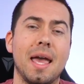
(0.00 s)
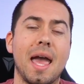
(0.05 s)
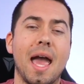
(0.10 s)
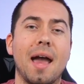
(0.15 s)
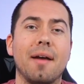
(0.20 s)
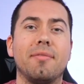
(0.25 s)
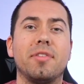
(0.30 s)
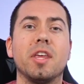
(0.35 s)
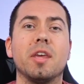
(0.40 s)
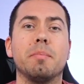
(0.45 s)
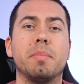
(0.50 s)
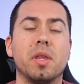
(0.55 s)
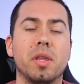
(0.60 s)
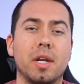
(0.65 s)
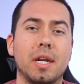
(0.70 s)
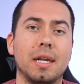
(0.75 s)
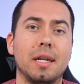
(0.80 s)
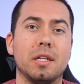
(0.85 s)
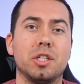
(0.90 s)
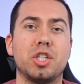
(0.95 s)
have the
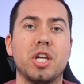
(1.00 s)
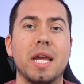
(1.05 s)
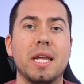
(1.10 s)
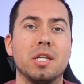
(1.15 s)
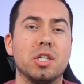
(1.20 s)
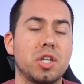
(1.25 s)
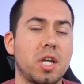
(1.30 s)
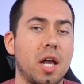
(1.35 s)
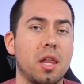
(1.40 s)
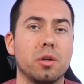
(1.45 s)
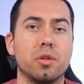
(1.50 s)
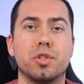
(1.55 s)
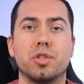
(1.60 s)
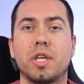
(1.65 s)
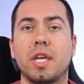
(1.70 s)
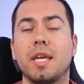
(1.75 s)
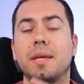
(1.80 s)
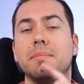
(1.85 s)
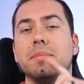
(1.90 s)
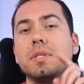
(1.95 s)
ability to change color
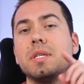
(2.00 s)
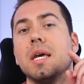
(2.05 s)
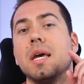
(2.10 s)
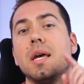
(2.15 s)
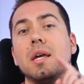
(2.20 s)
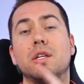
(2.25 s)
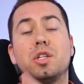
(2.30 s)
schemes,